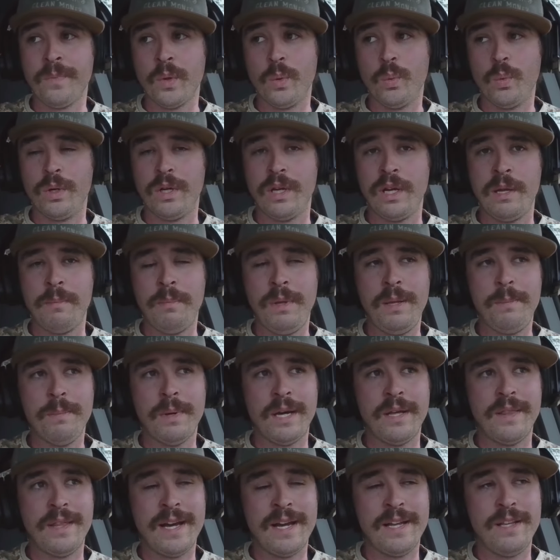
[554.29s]
What I mean
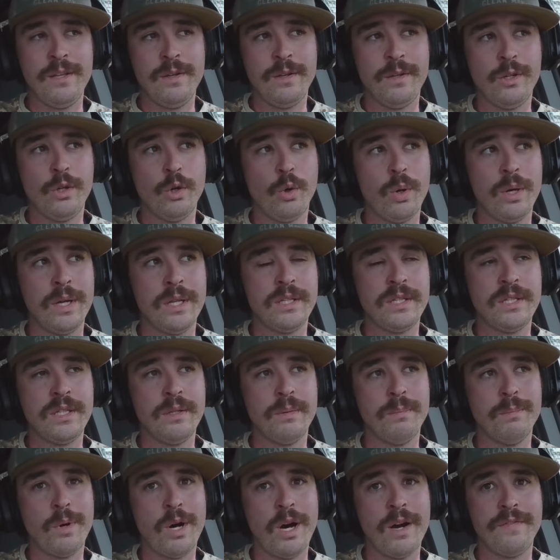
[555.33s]
by that, you can go
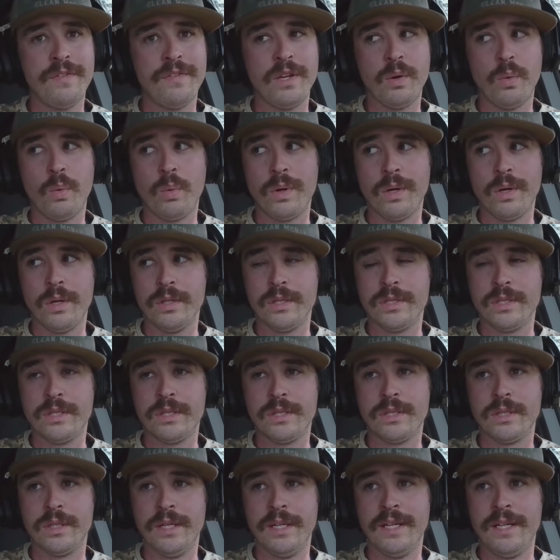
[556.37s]
into Mafia
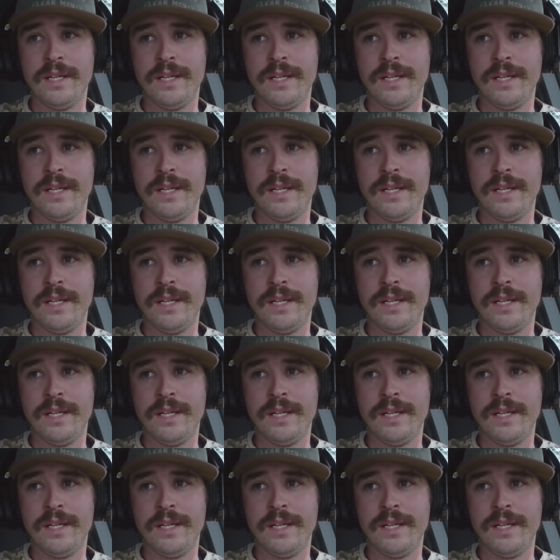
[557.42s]
World's